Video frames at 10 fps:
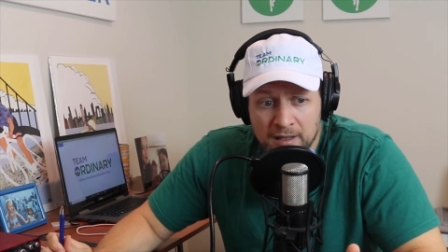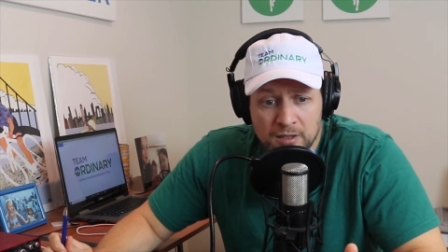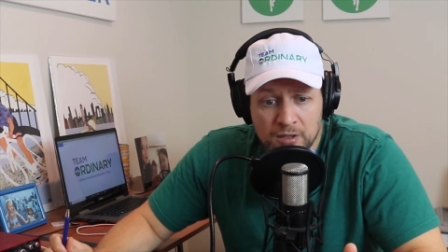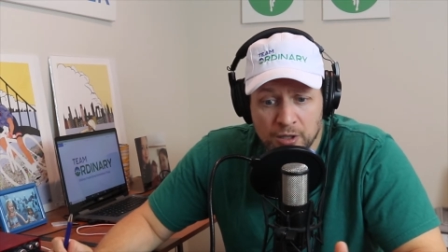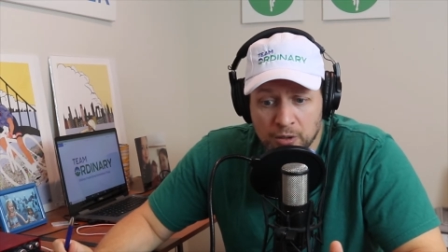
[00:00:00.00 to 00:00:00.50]

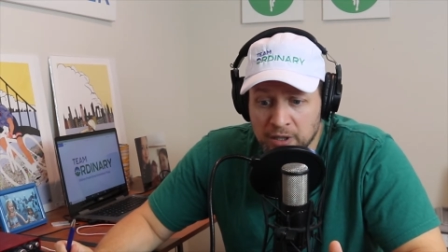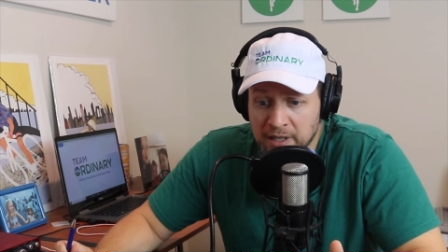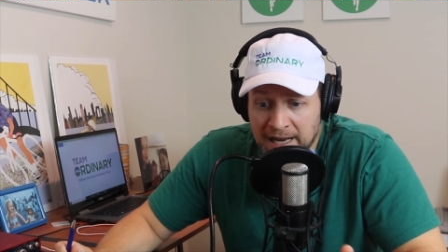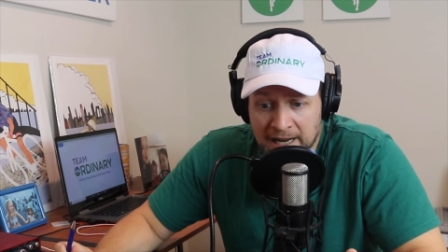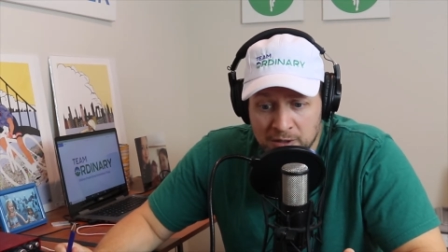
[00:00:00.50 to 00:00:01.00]
So you
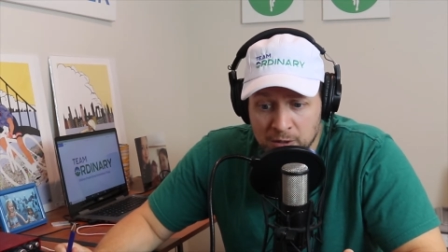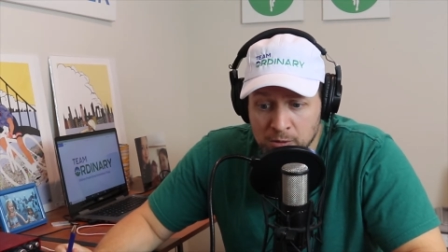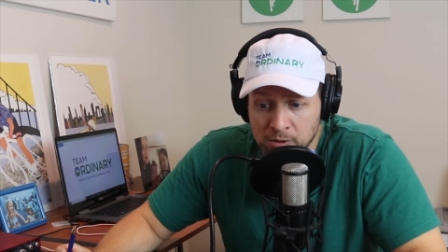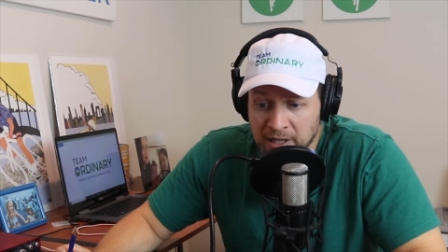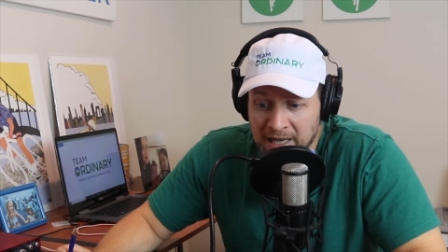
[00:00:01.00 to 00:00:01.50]
get out of
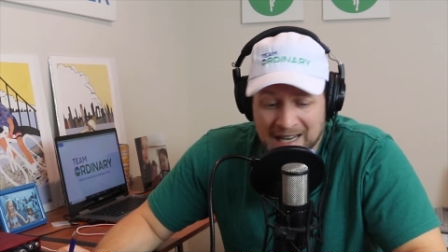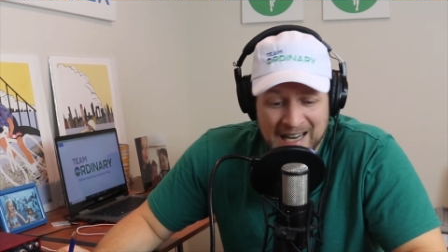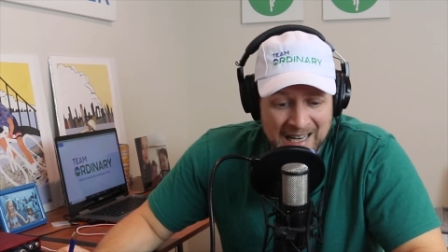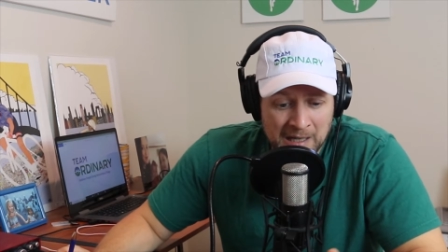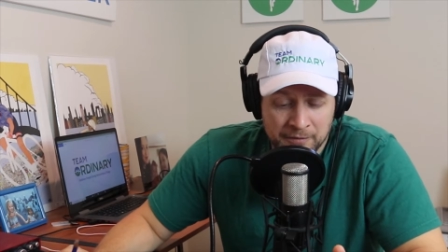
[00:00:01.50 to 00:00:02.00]
school, you kind of
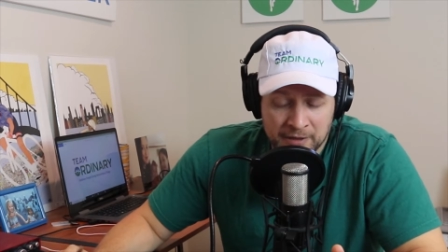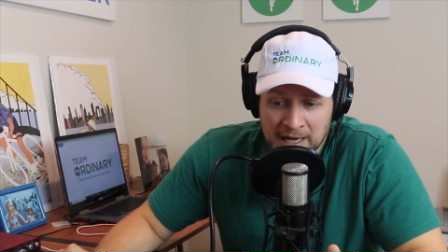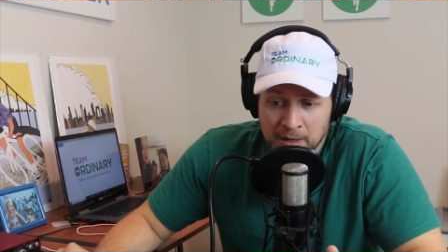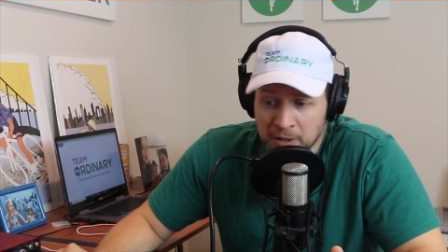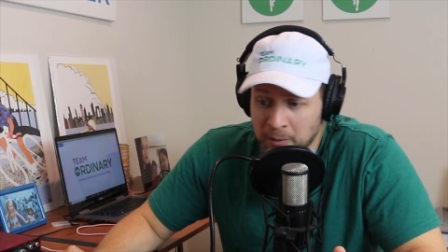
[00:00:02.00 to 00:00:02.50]
hang out for an
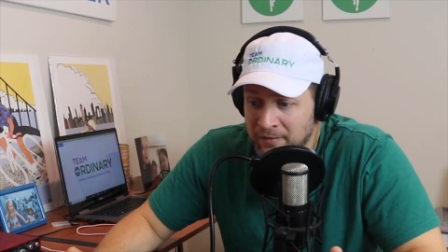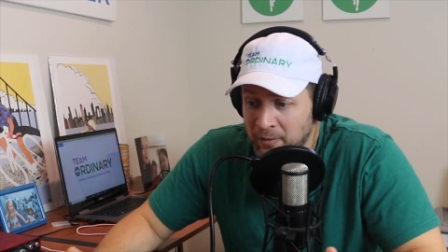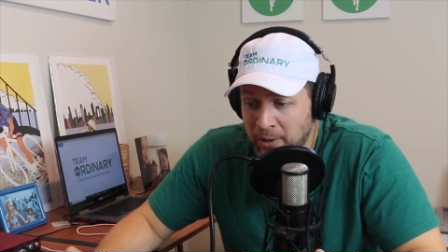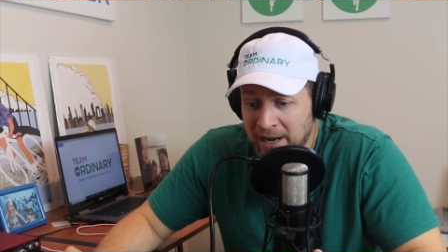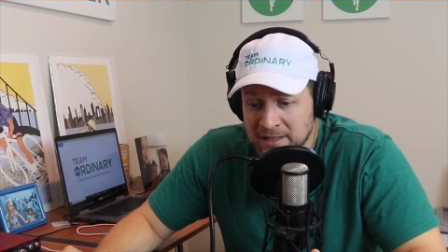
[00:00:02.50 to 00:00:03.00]
hour, you wait for
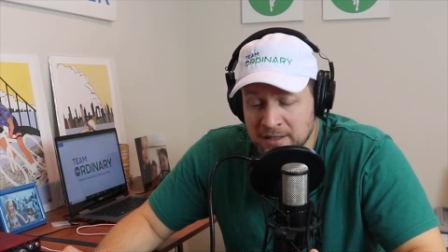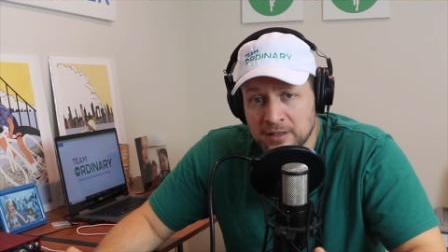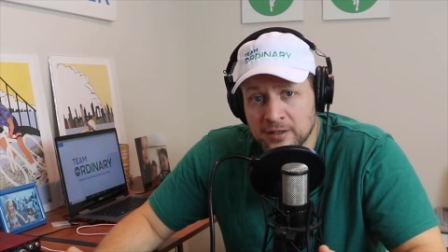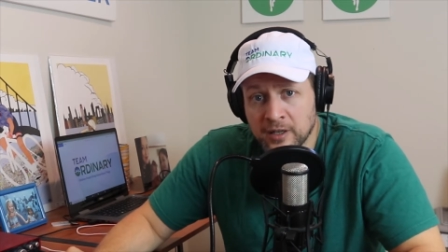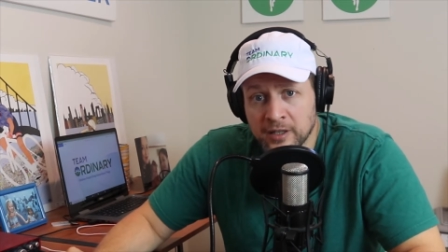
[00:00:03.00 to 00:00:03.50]
practice to
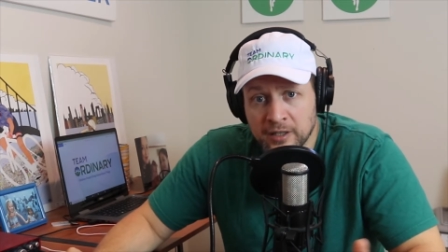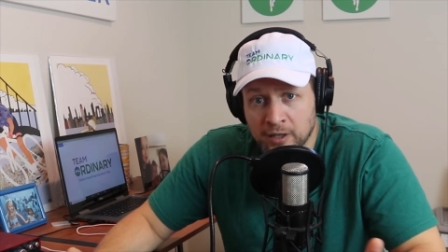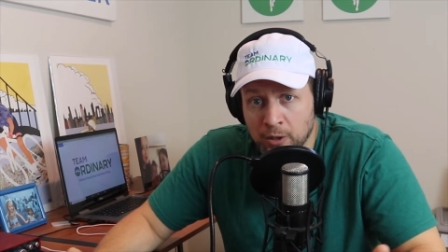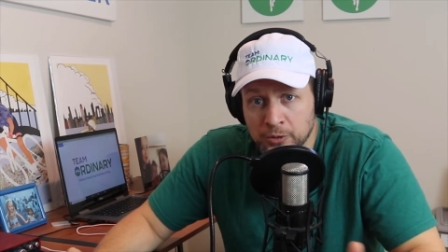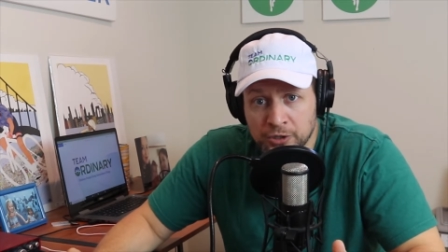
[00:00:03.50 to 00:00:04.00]
start, your
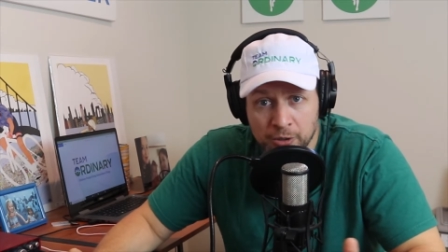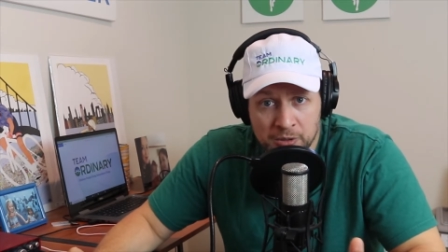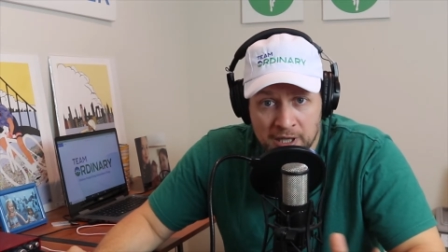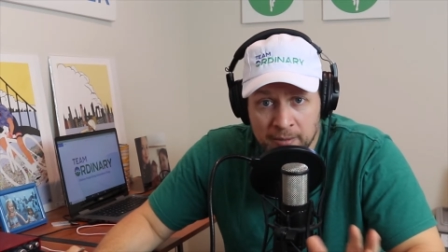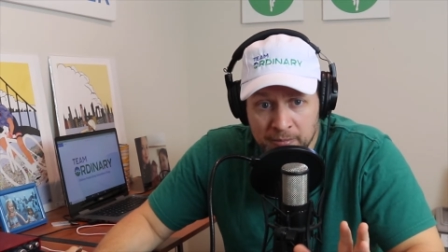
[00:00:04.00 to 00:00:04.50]
coach
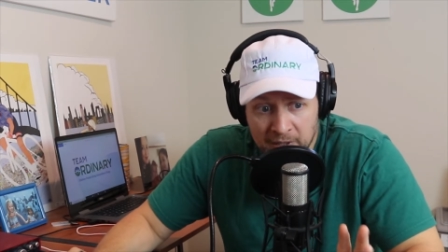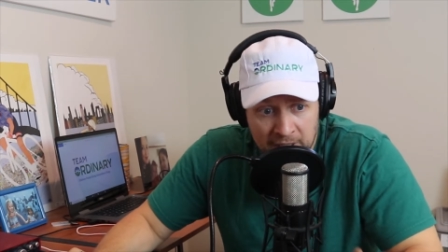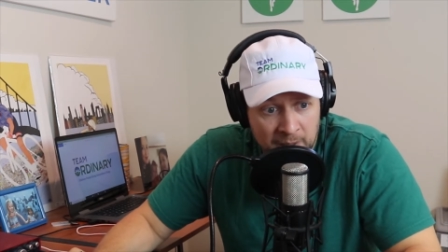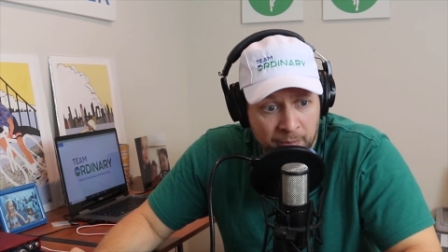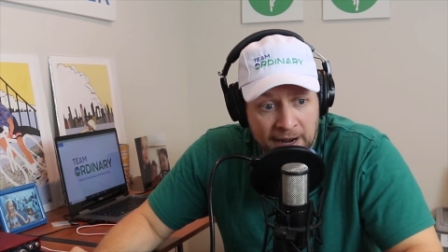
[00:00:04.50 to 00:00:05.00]
shows up,
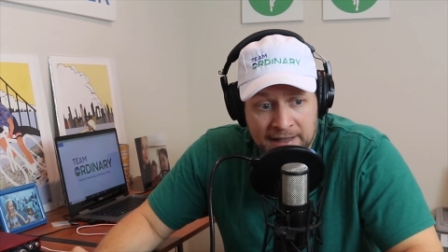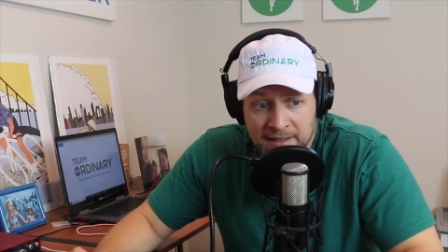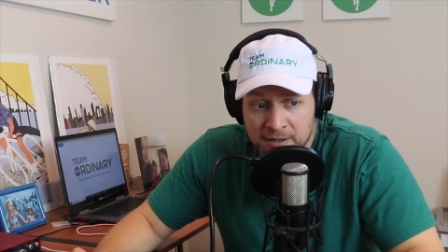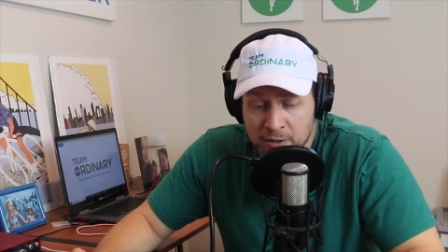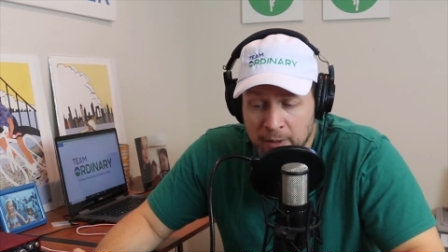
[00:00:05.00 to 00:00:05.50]
then you
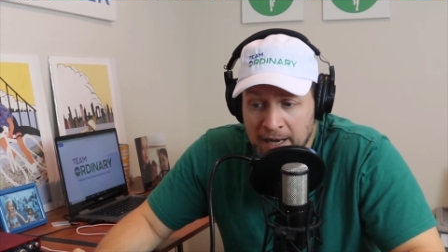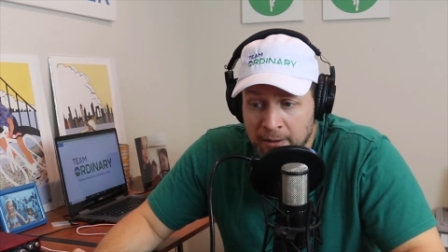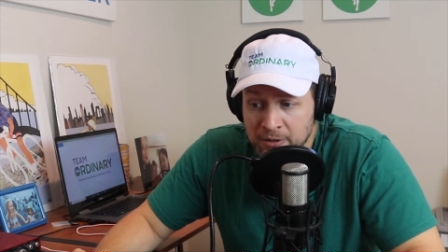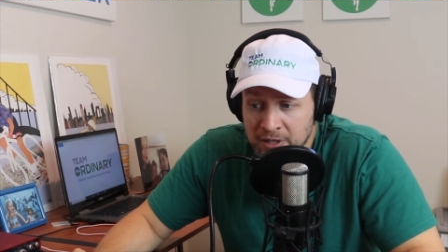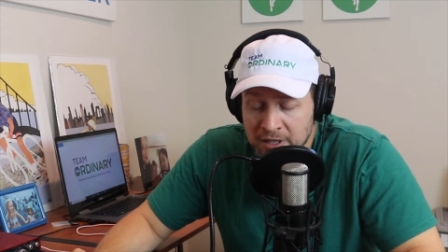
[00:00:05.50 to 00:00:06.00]
practice 2
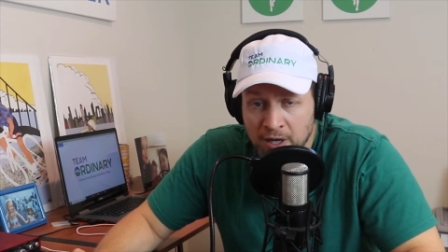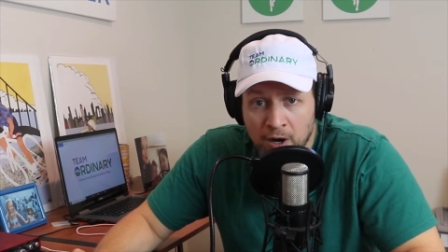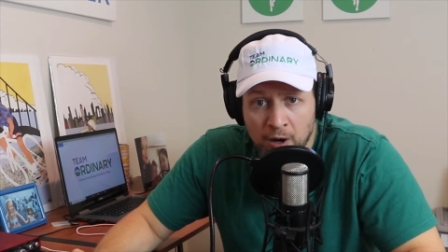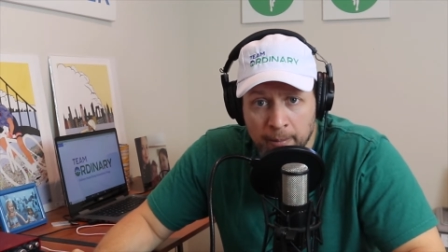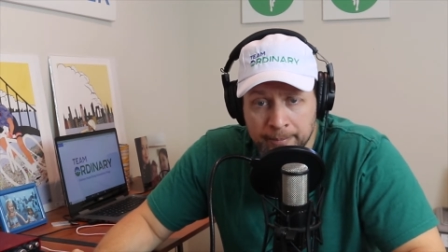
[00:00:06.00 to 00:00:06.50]
hours, and you go
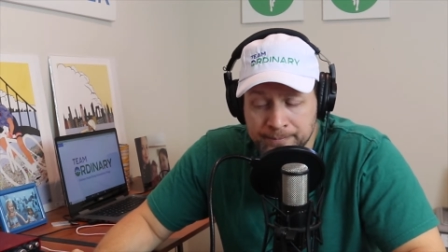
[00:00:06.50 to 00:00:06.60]
home.